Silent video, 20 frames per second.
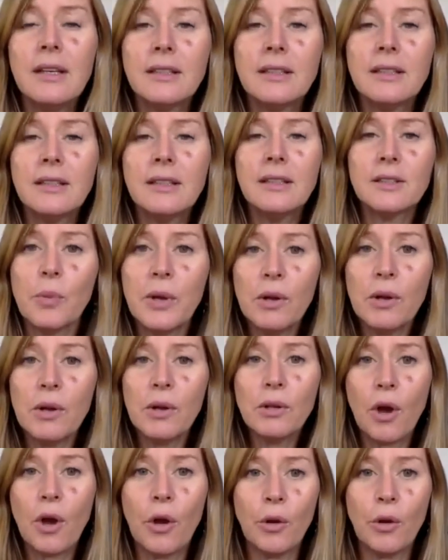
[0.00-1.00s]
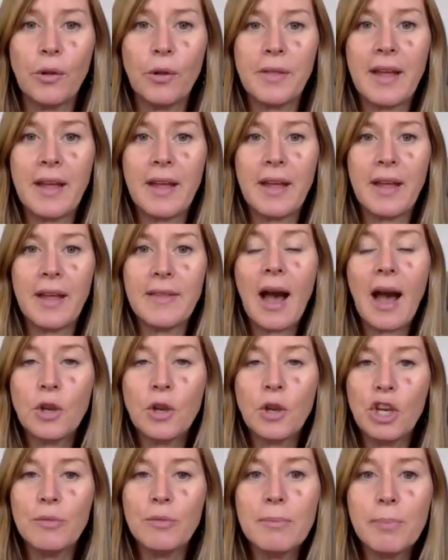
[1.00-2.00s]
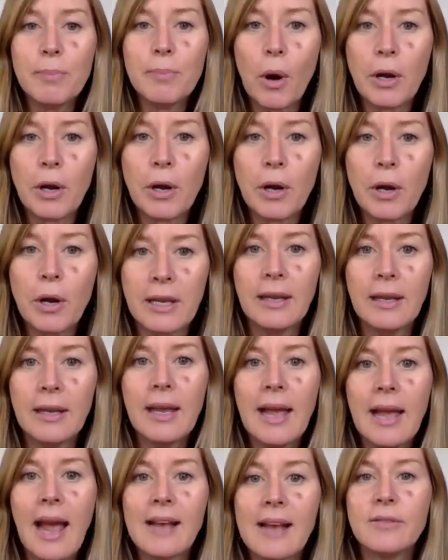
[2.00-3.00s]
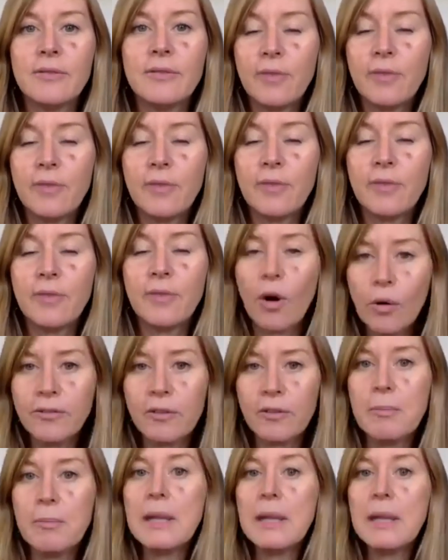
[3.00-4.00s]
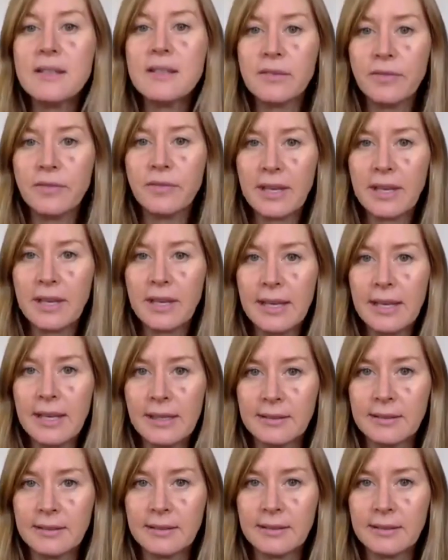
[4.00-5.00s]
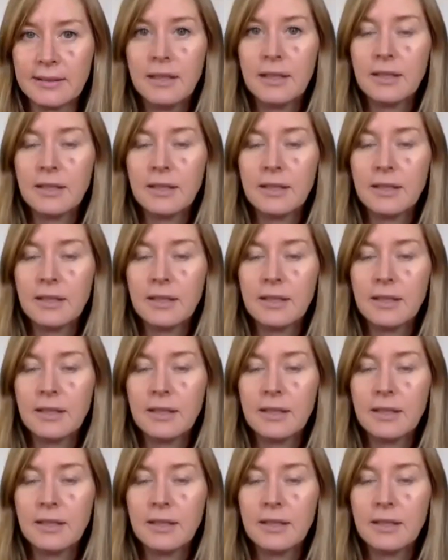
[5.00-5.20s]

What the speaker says: So we all know that our human body has evolved for millions of years